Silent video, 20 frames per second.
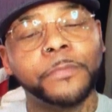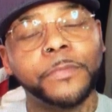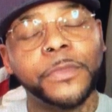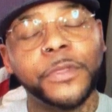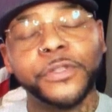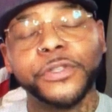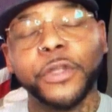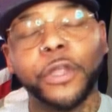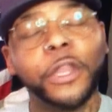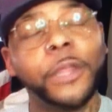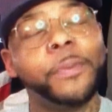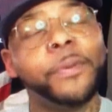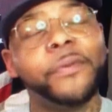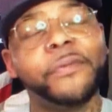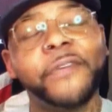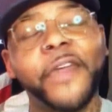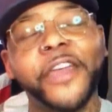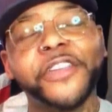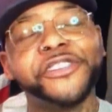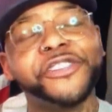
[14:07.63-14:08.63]
There's only
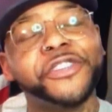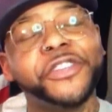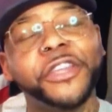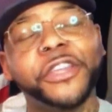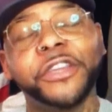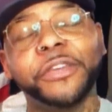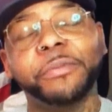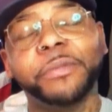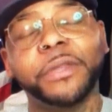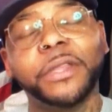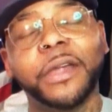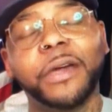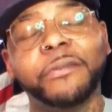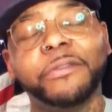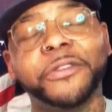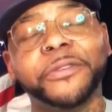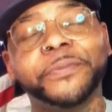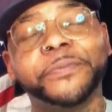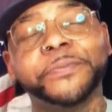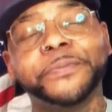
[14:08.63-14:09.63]
perfection here,
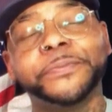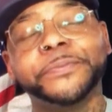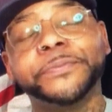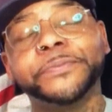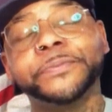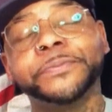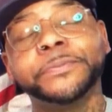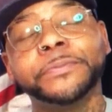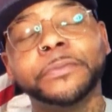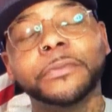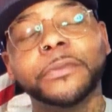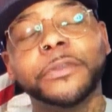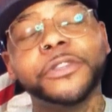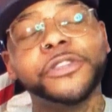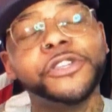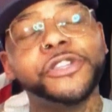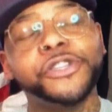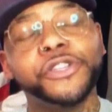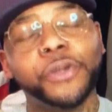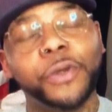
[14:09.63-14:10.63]
beloved.
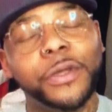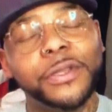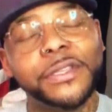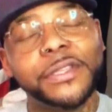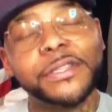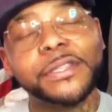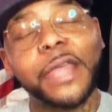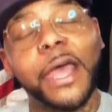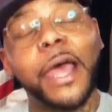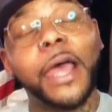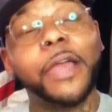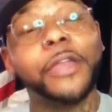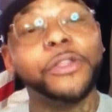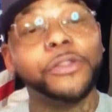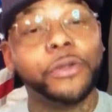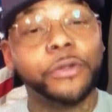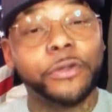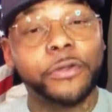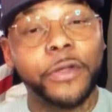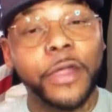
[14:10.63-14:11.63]
This is your design,
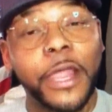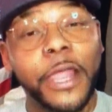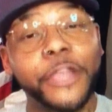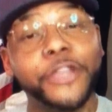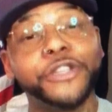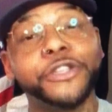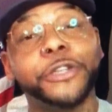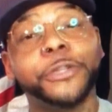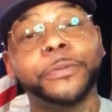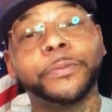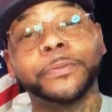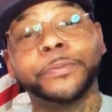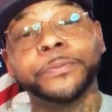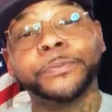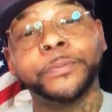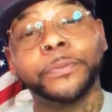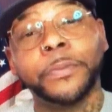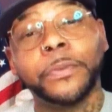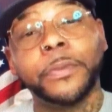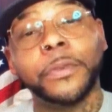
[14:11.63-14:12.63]
your creation.
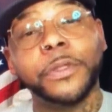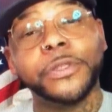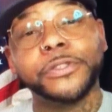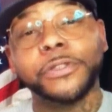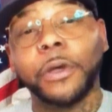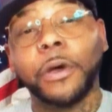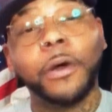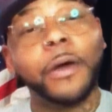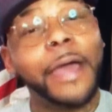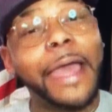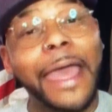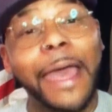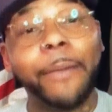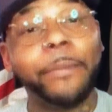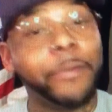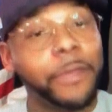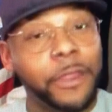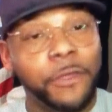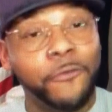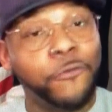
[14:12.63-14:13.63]
It's all
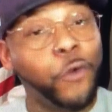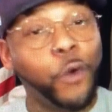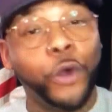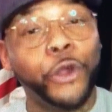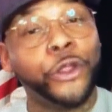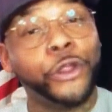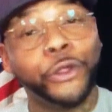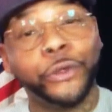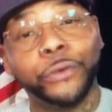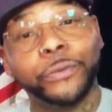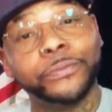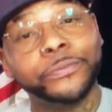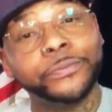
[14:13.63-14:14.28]
happening for you.